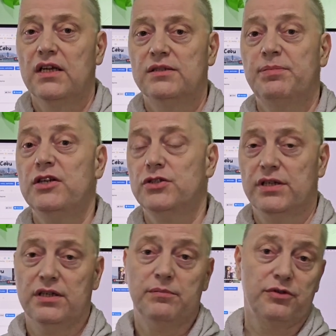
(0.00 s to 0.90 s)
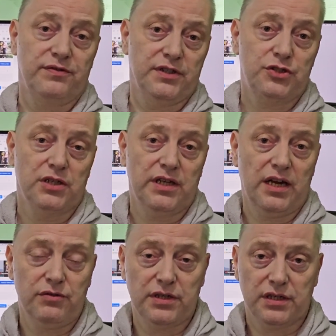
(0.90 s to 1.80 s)
especially in provincial
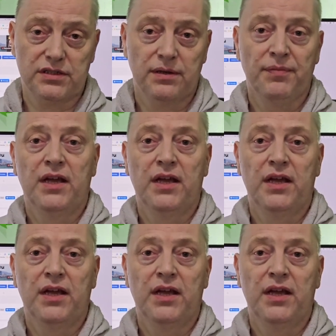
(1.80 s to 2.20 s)
areas.